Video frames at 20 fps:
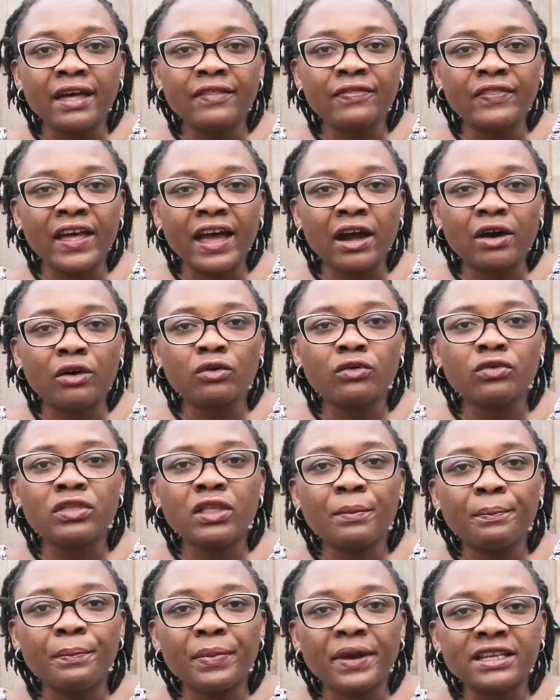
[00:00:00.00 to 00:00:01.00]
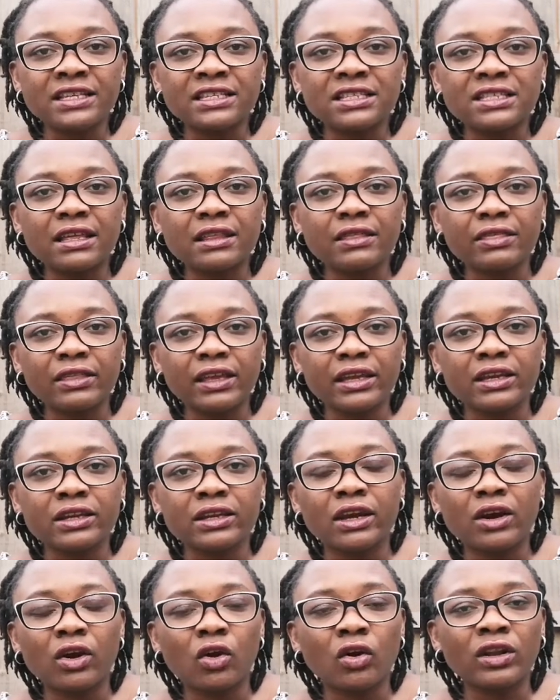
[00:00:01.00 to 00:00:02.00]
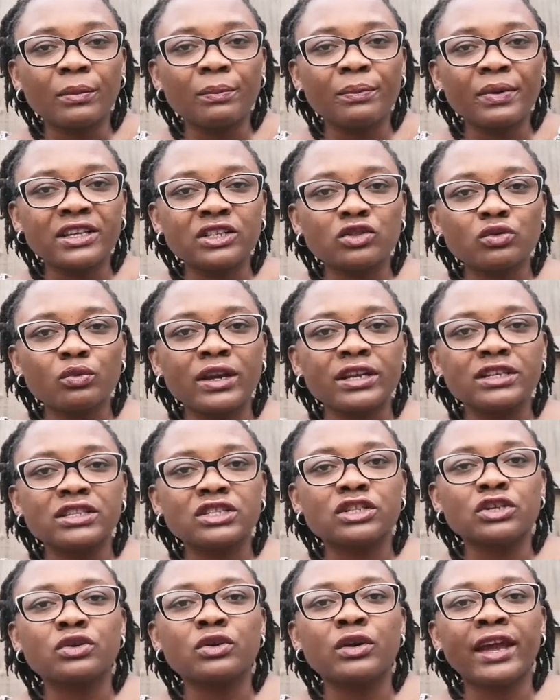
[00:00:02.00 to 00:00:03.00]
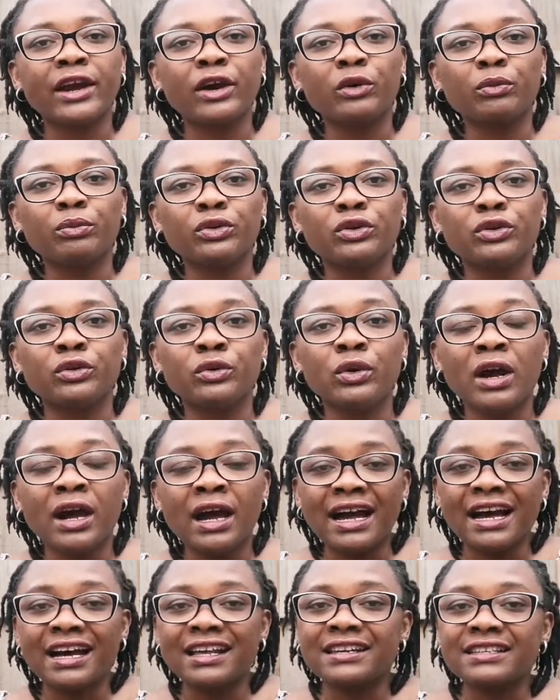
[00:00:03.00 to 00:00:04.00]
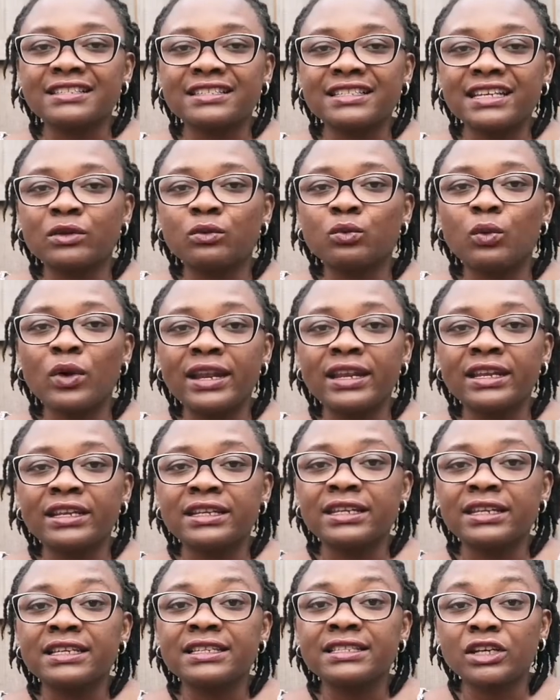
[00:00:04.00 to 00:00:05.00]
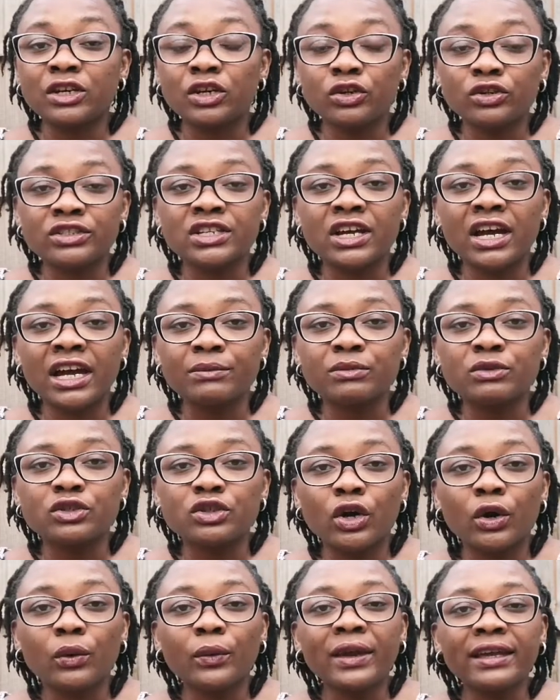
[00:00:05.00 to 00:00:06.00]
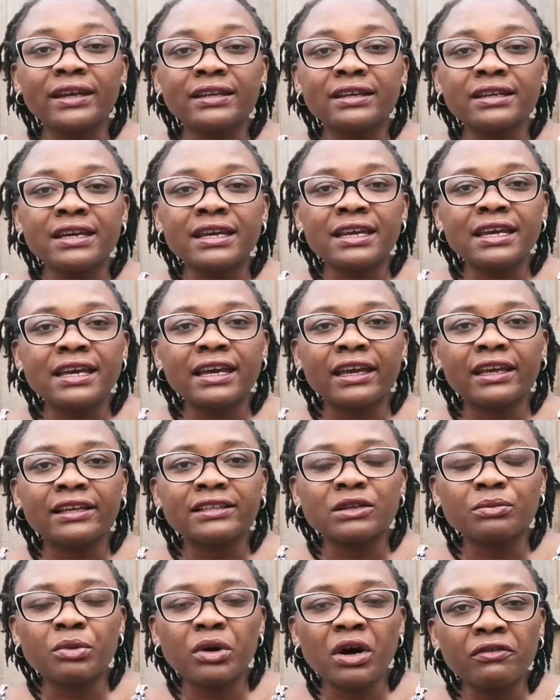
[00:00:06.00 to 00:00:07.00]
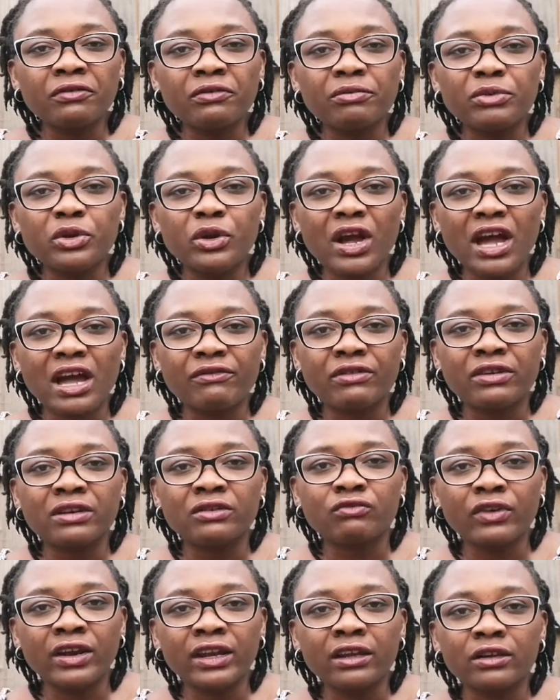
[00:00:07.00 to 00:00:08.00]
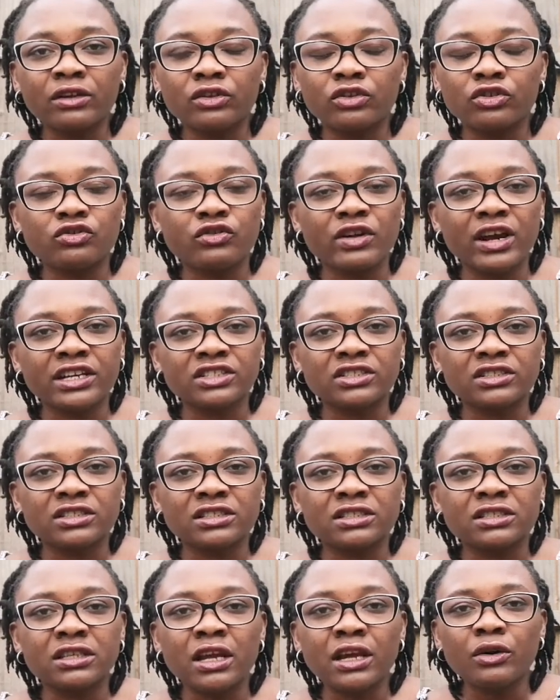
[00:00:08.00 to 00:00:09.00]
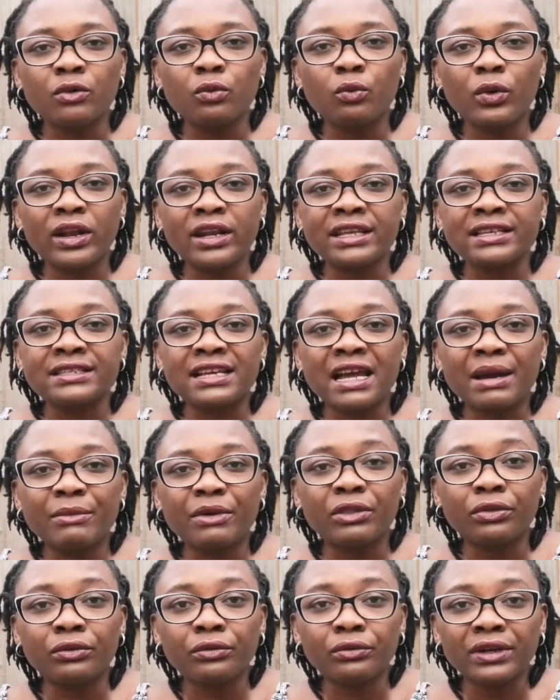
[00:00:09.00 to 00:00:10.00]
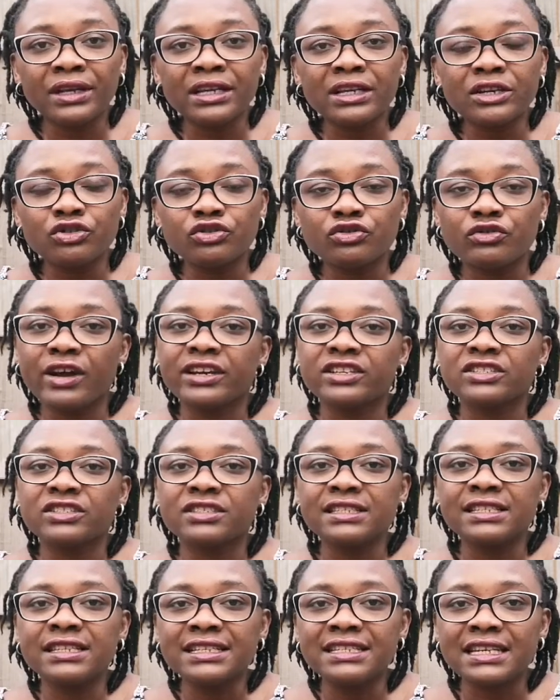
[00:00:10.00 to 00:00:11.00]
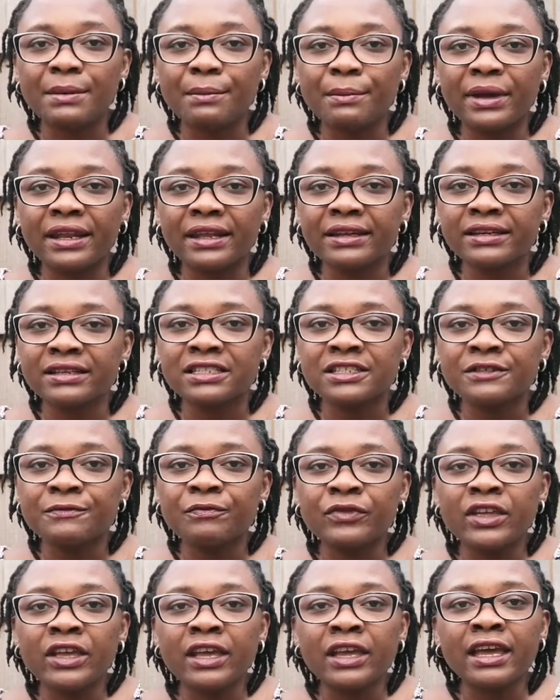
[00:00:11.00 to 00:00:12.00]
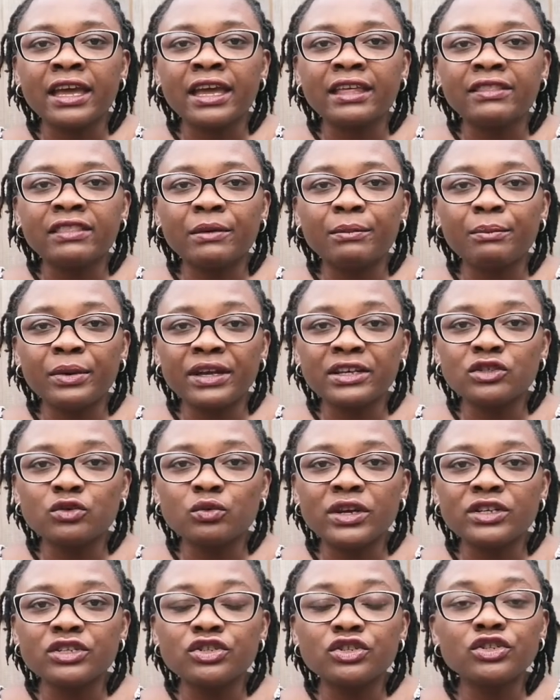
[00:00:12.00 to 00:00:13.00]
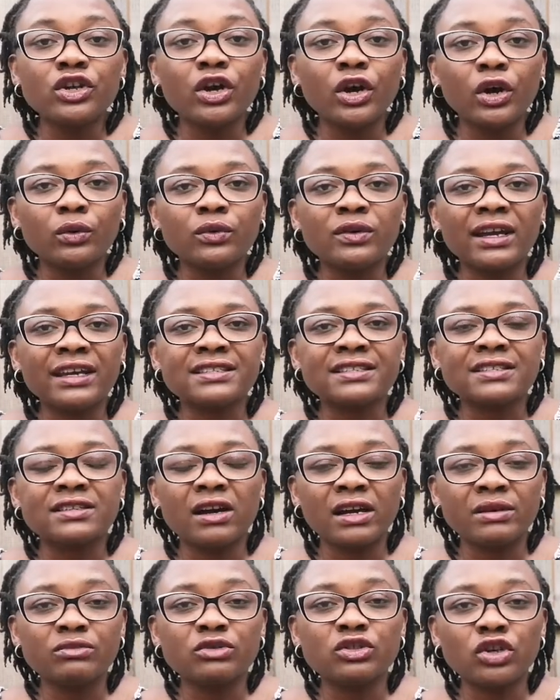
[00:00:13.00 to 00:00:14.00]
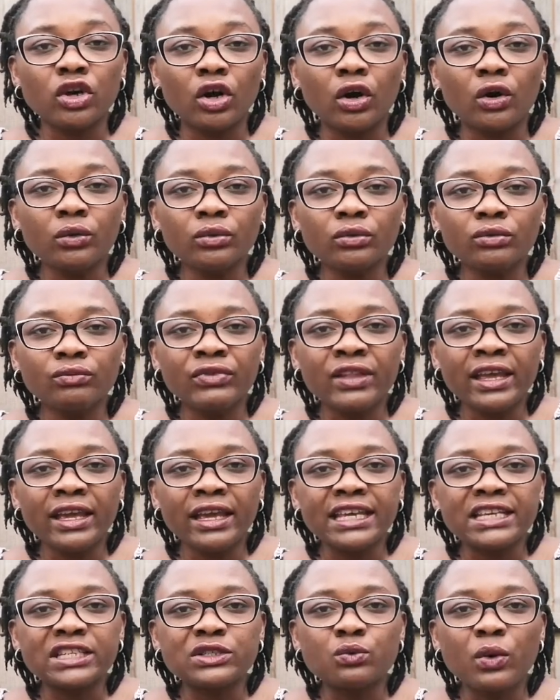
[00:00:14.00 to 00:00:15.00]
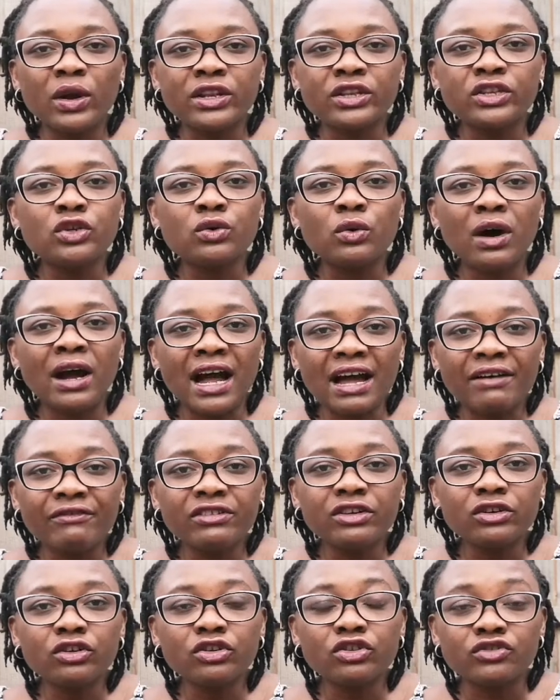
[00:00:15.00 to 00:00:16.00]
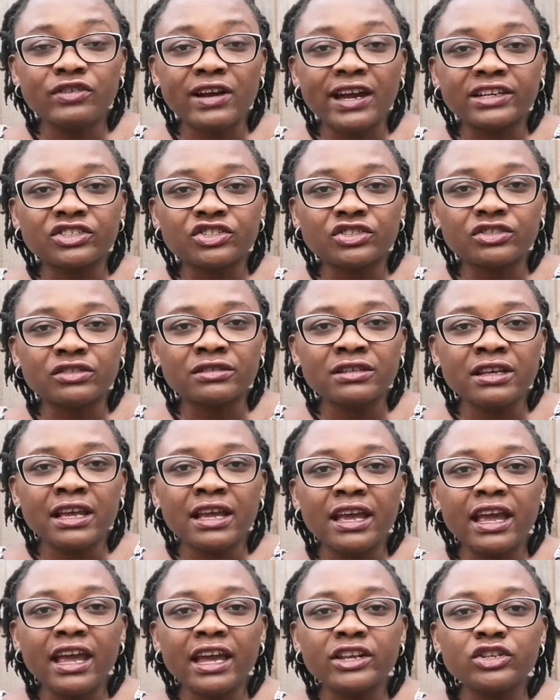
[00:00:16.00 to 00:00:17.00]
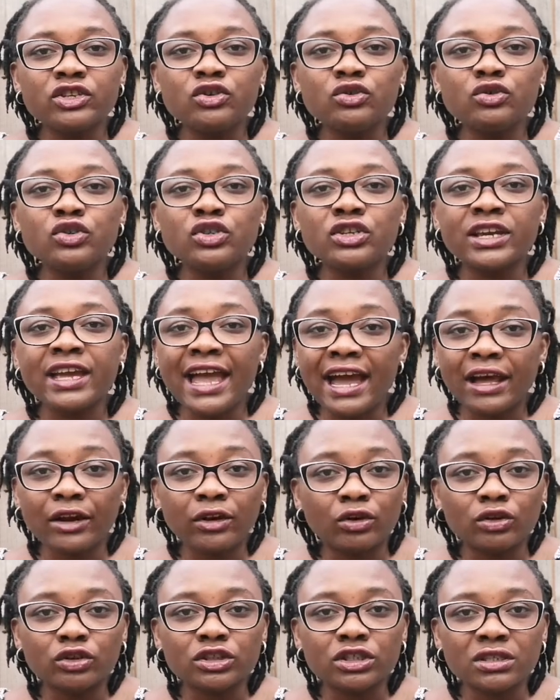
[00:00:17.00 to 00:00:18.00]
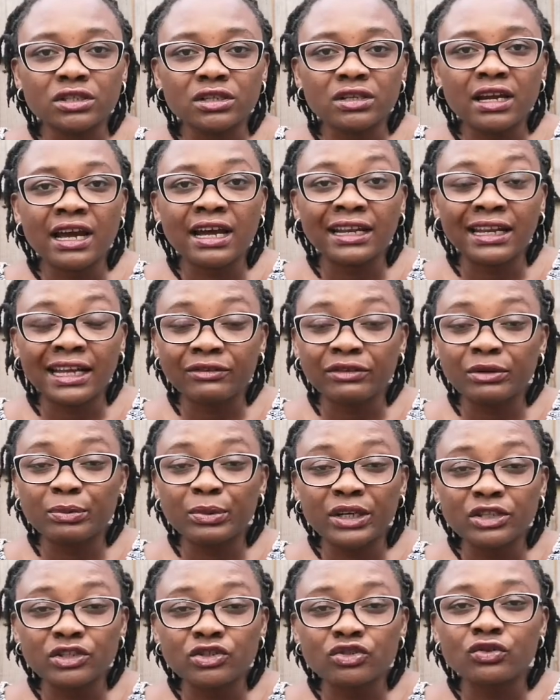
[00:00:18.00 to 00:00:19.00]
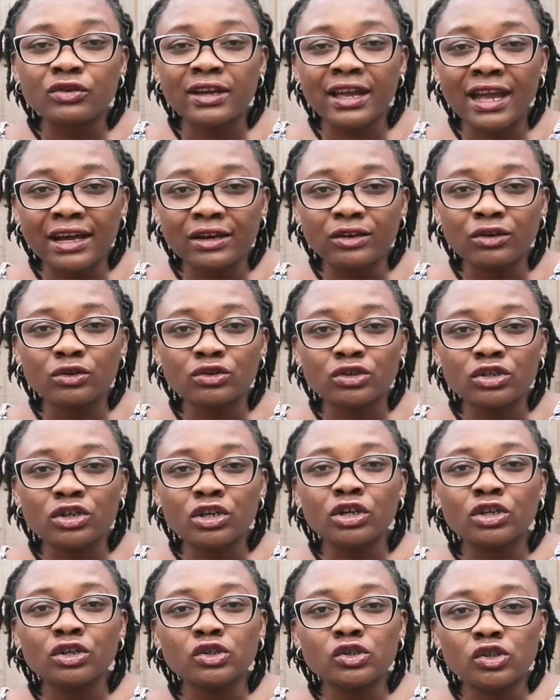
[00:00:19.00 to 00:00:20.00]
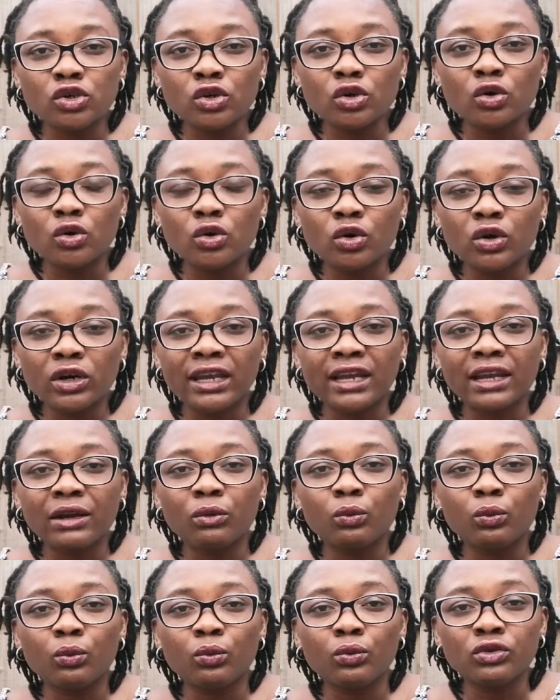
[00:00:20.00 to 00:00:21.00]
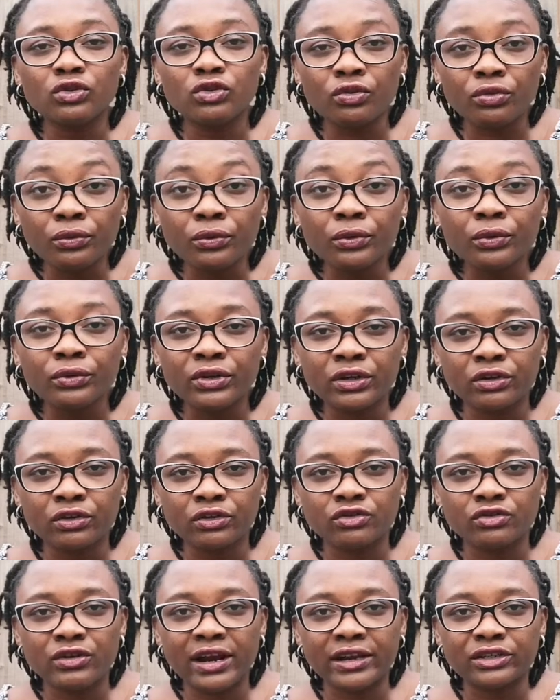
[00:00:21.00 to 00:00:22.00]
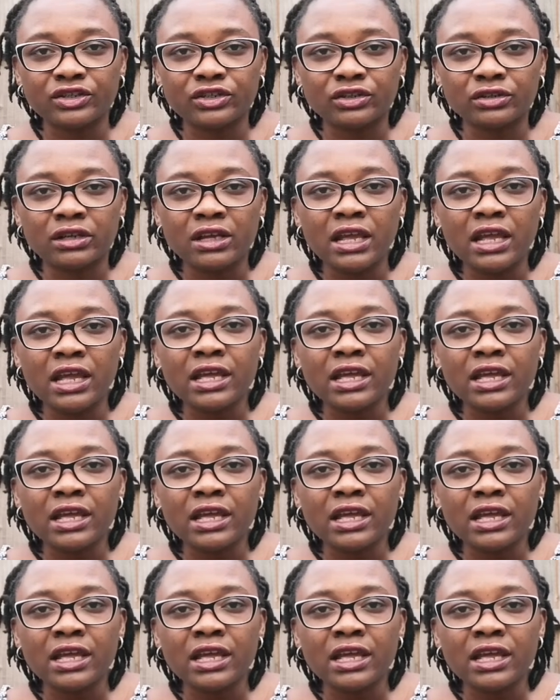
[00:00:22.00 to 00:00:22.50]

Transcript: Now, the best thing or the best way to help you understand when is a good time to go in is, apart from you having regular contractions when it's coming 3 contractions in a 10-minute, the best way to know that it's time to go is when you are having a contraction and you cannot, and I repeat, you cannot talk through the contraction.